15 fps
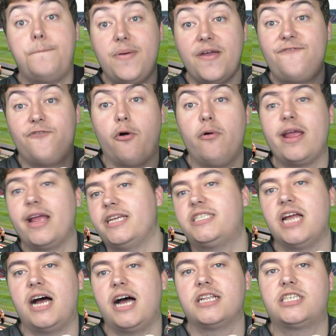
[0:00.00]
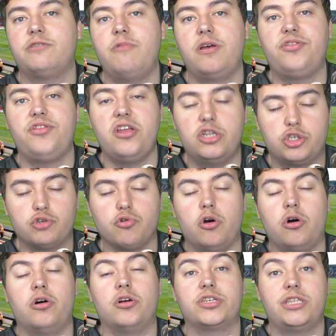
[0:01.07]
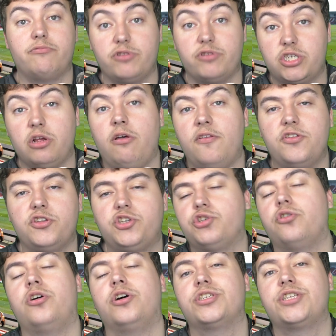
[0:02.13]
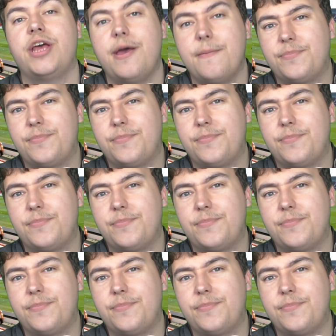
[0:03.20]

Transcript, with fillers: Before we get started with the draws and the result of the draws,